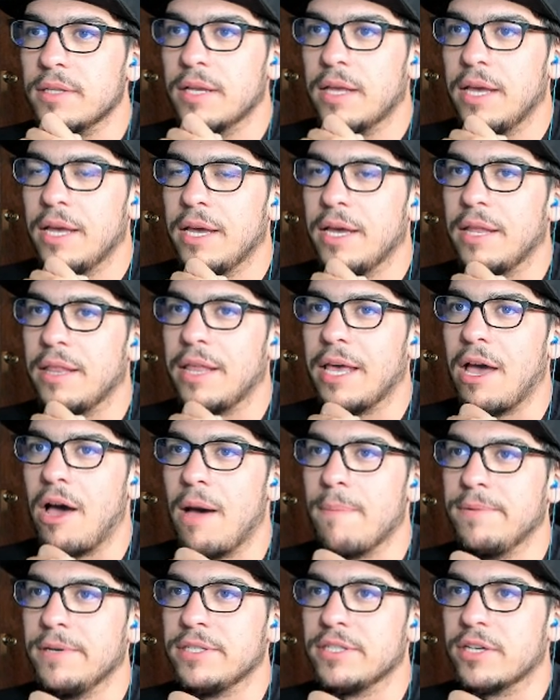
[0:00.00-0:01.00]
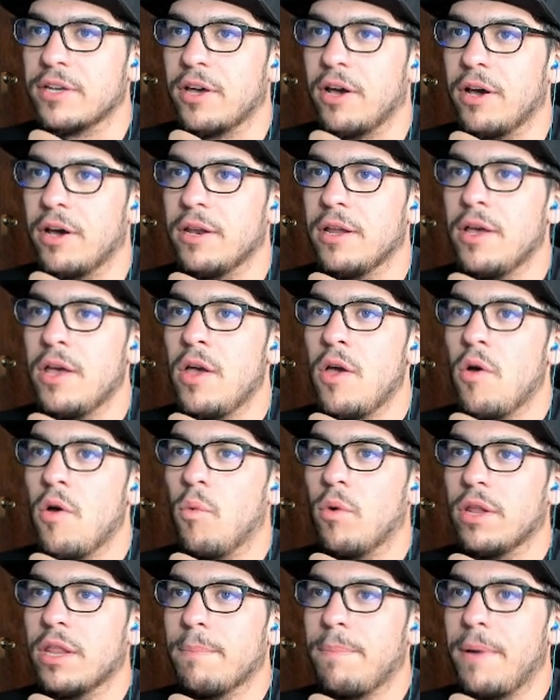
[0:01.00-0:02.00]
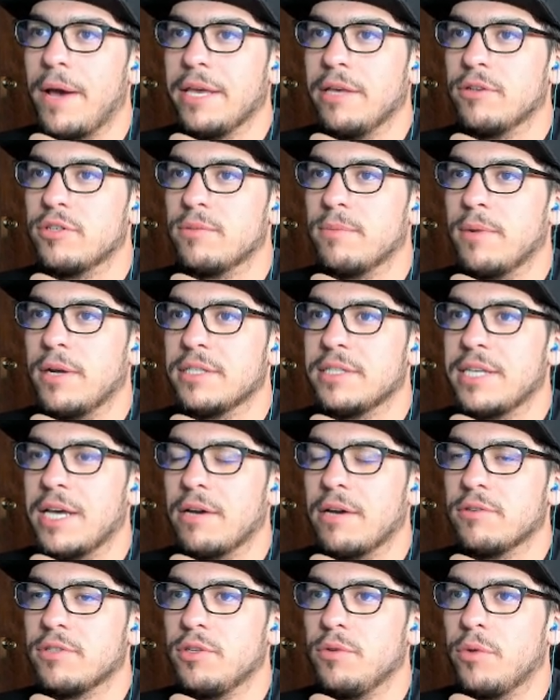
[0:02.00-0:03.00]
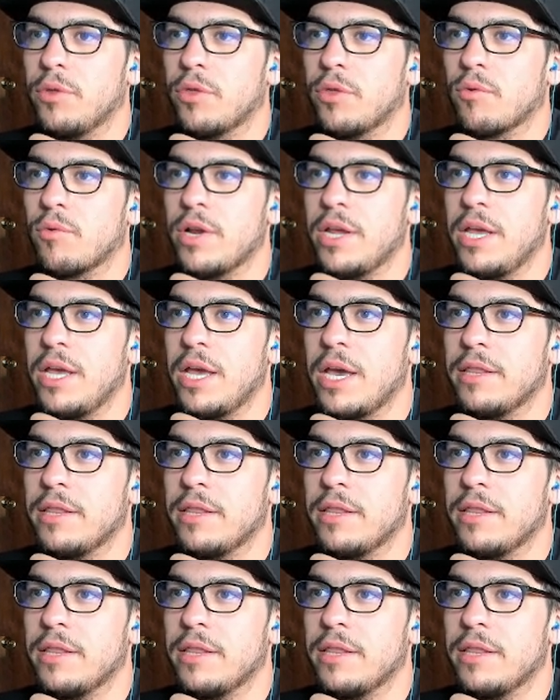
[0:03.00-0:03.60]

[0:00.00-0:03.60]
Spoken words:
And they opted to cut one of the Imperialdramons down to 3,